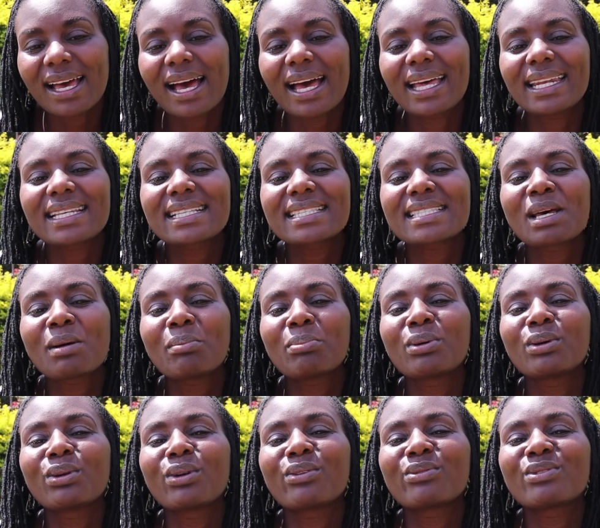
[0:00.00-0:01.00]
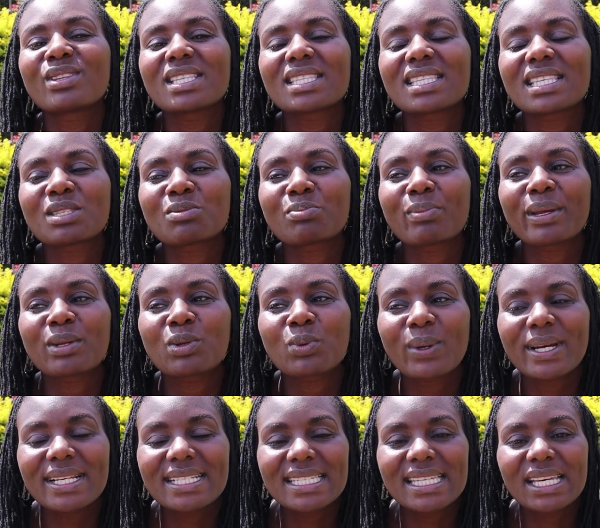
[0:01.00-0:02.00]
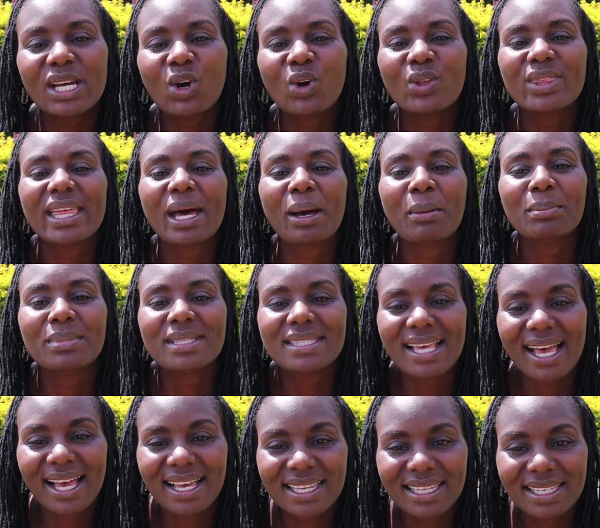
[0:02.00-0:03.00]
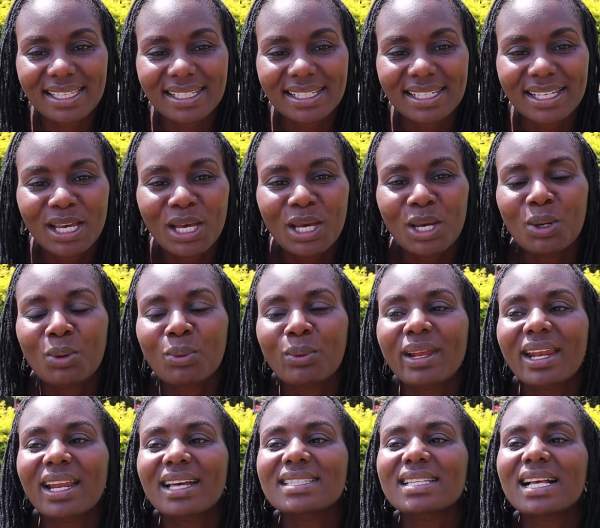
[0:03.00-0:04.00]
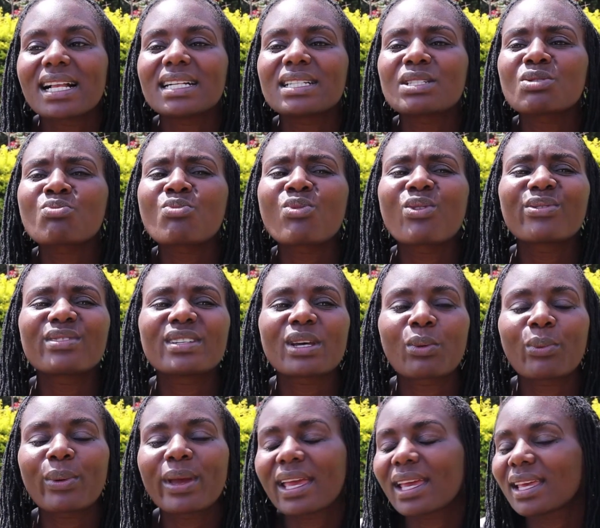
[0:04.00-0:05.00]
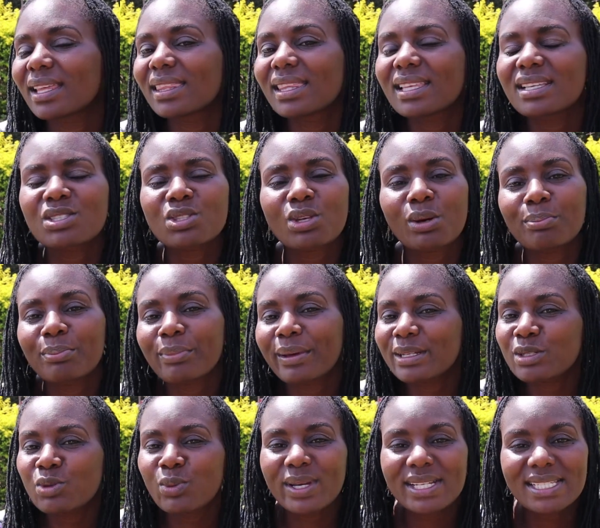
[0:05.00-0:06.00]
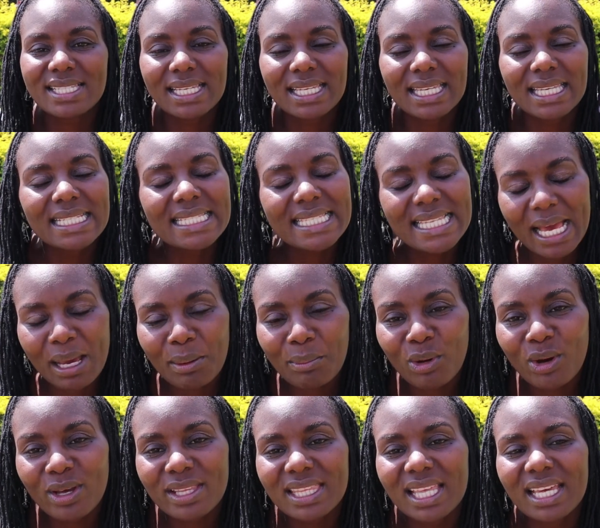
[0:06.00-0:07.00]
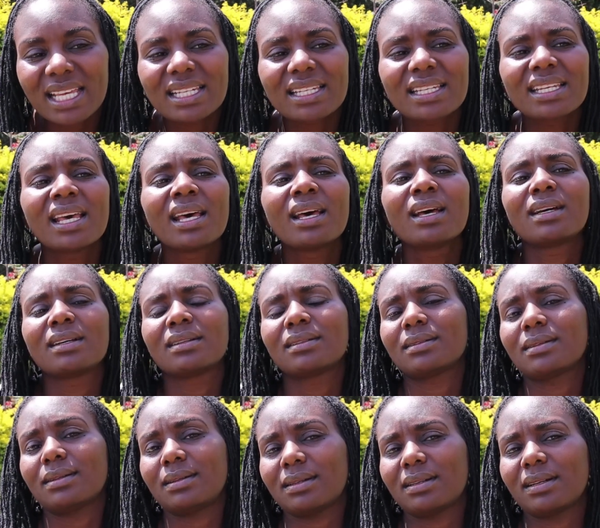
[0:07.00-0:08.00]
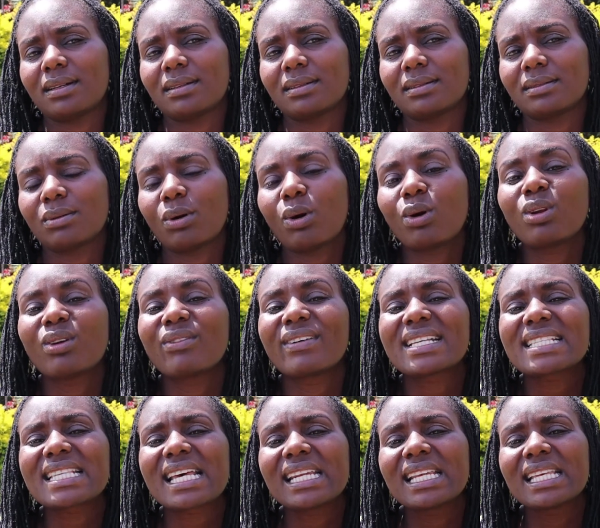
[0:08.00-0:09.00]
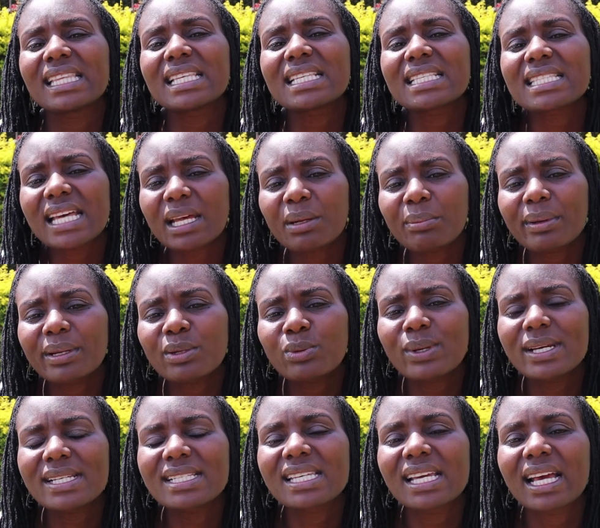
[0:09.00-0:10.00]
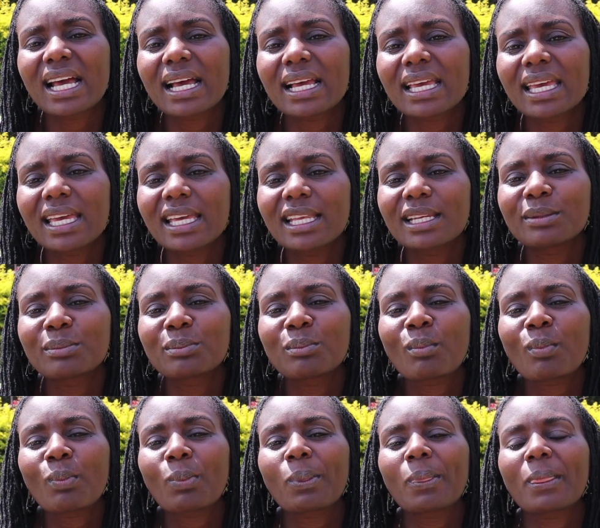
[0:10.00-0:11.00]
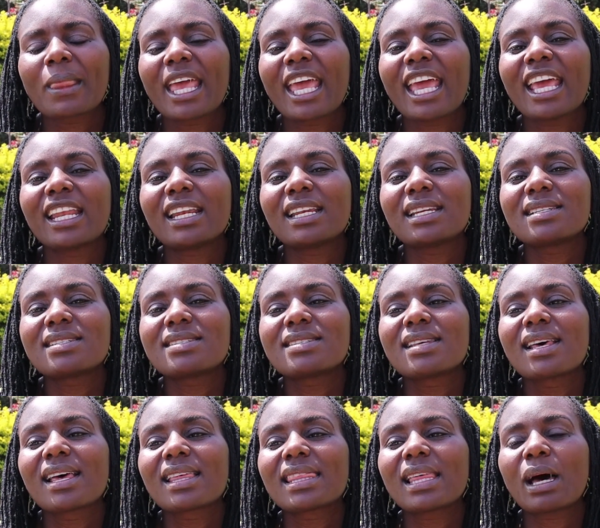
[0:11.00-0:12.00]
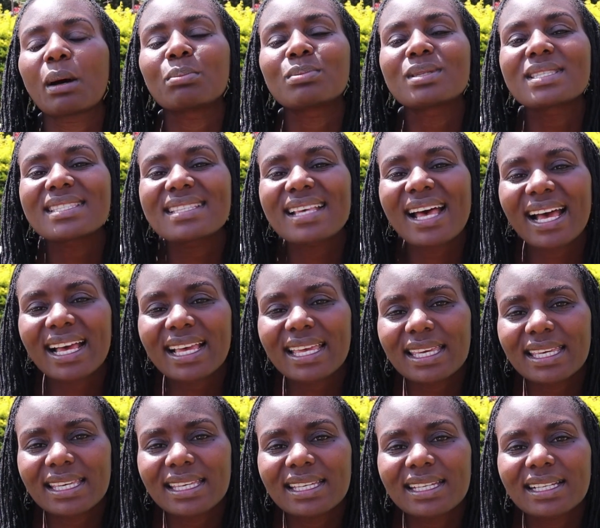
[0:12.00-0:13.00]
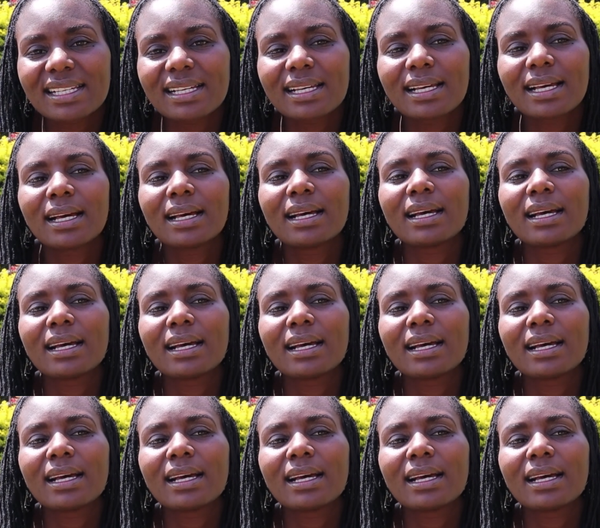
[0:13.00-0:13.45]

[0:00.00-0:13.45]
An example of this is bedwetting or thumb sucking. When a child moved away, they stopped bedwetting kitambo, and then all of a sudden they start bedwetting again and thumb sucking,